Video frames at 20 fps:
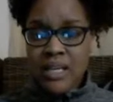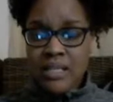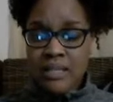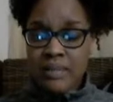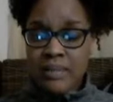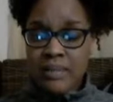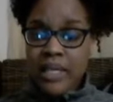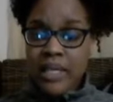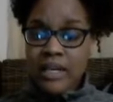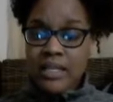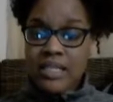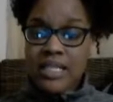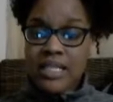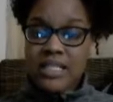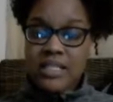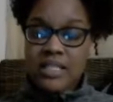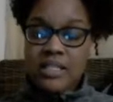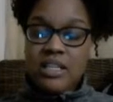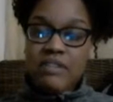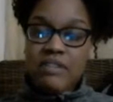
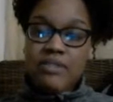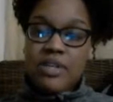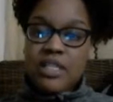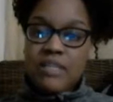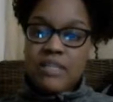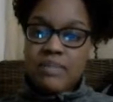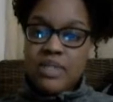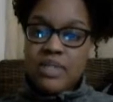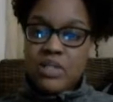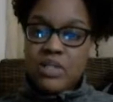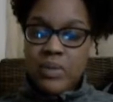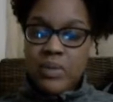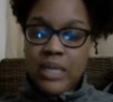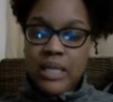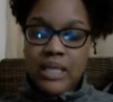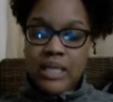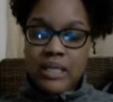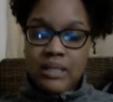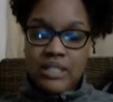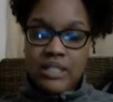Similarities and differences
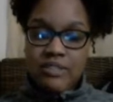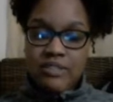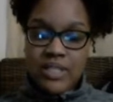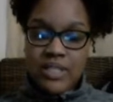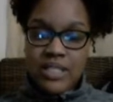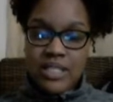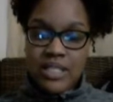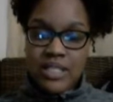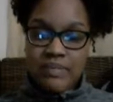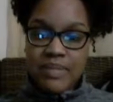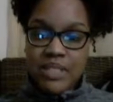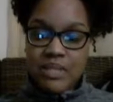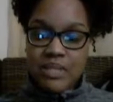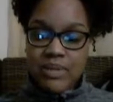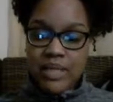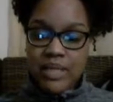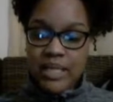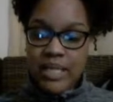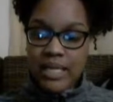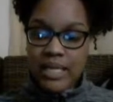
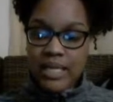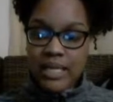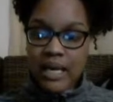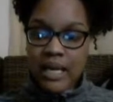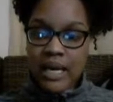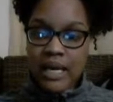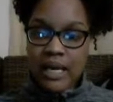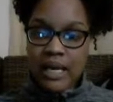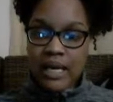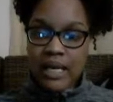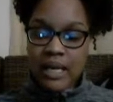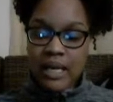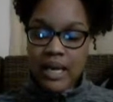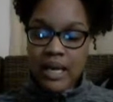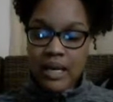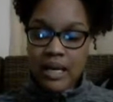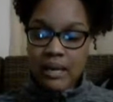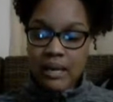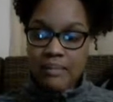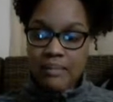between he and
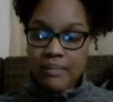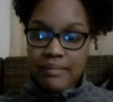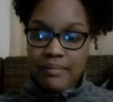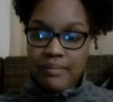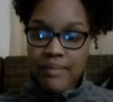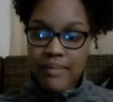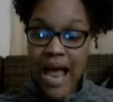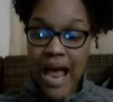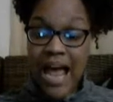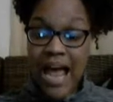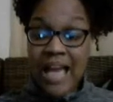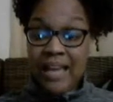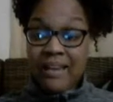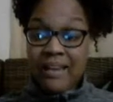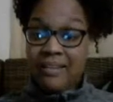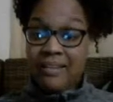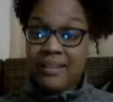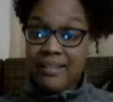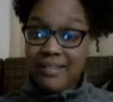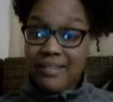
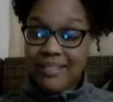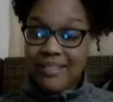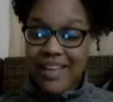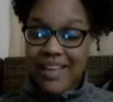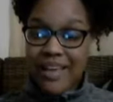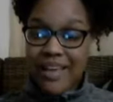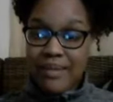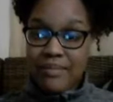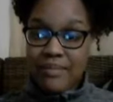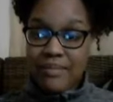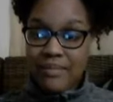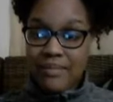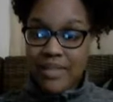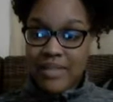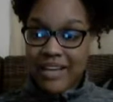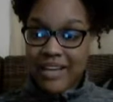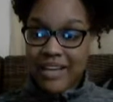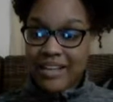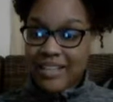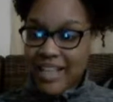I am
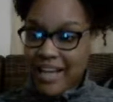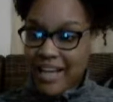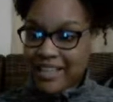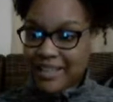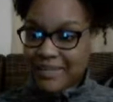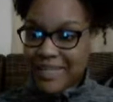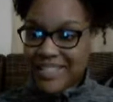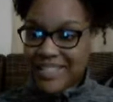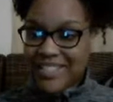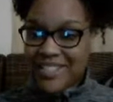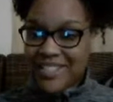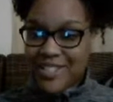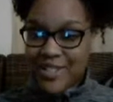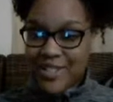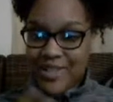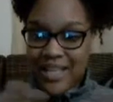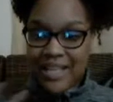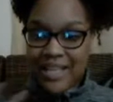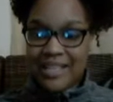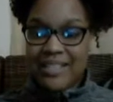not undocumented, so
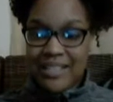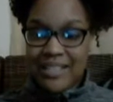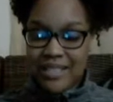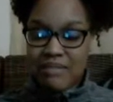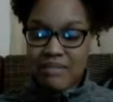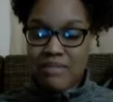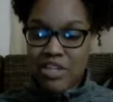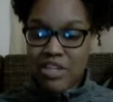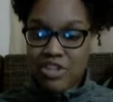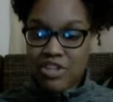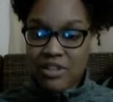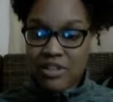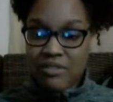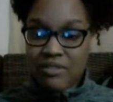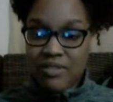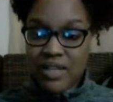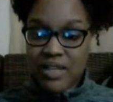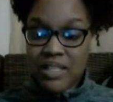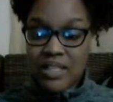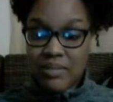that is the major
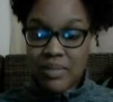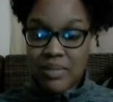difference.